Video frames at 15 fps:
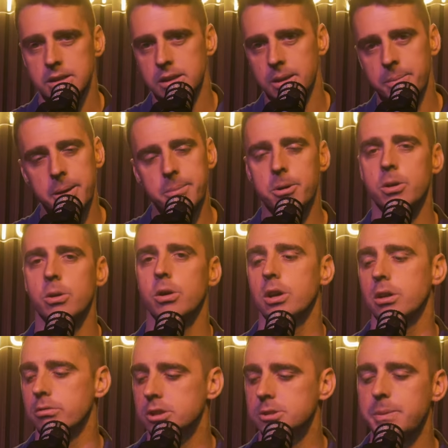then people are not
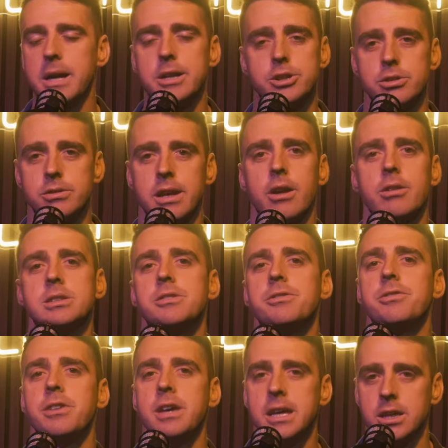going to respect you. They're going to
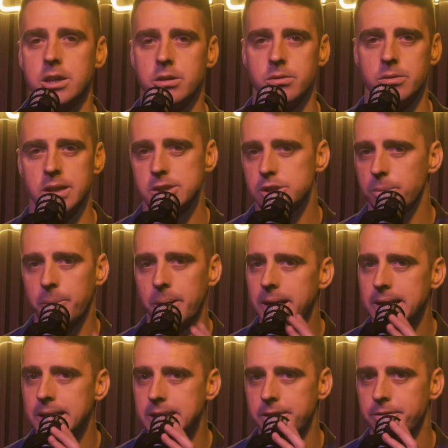fear you. That's
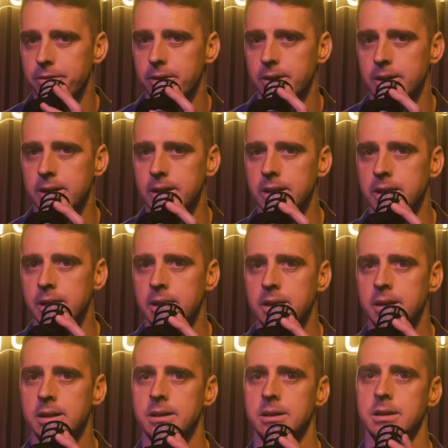completely different.
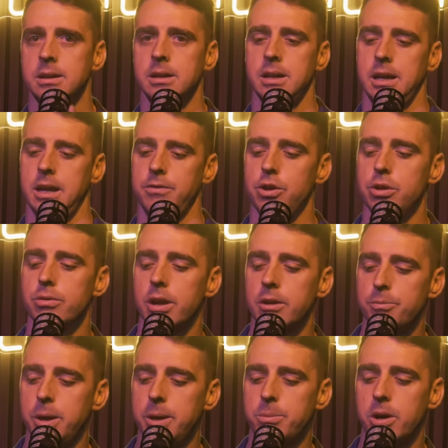If
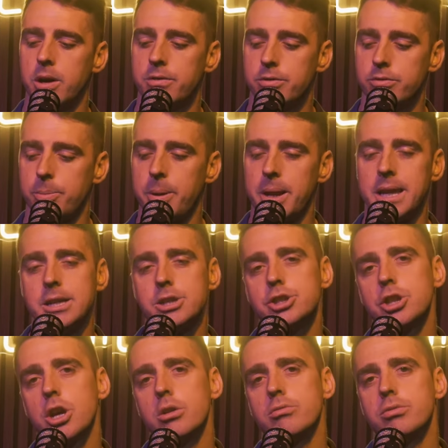the police
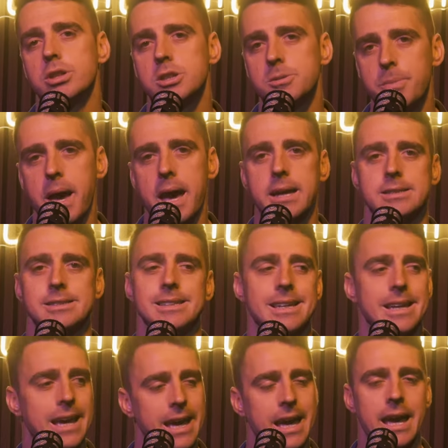showed respect and
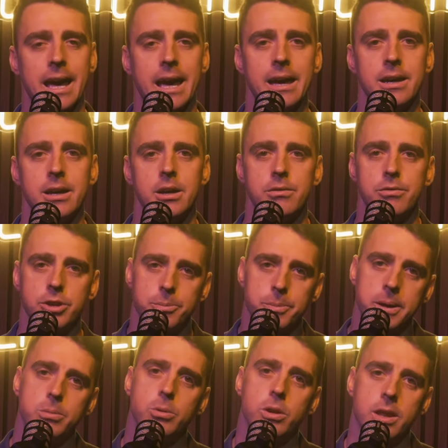care for the
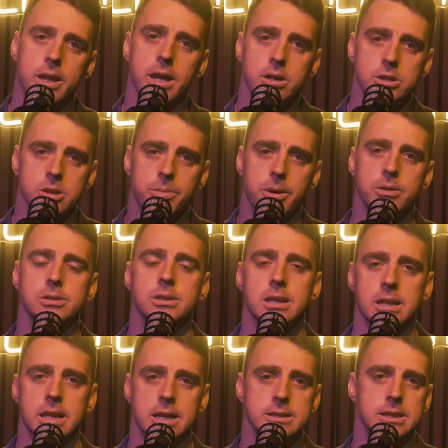people that they are
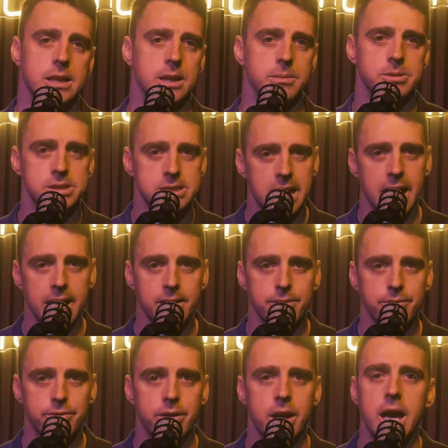supposedly there to keep
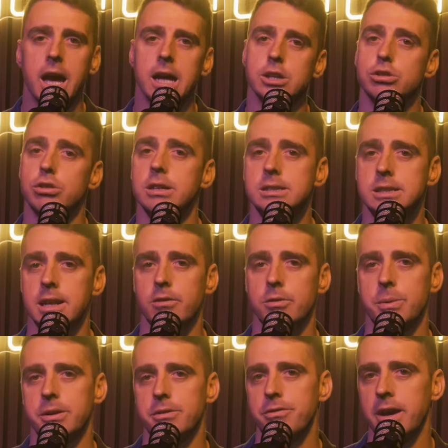safe, and treated
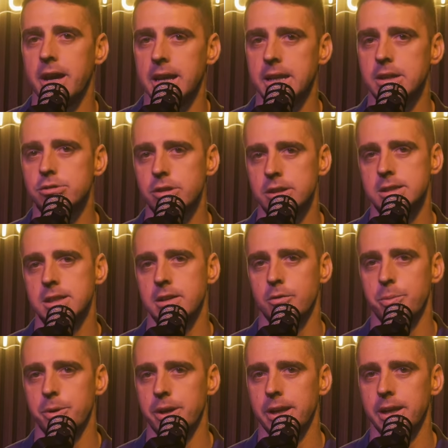everybody fairly and treated
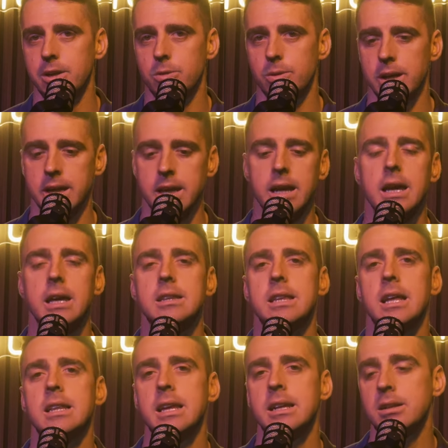everybody equally,
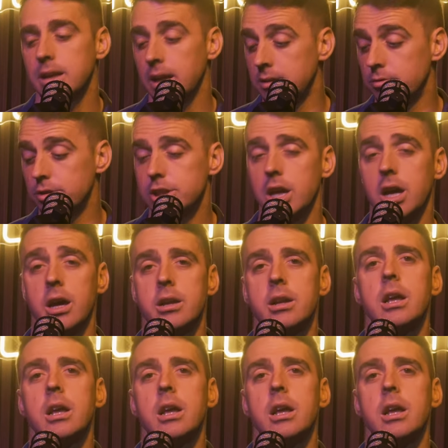then in return,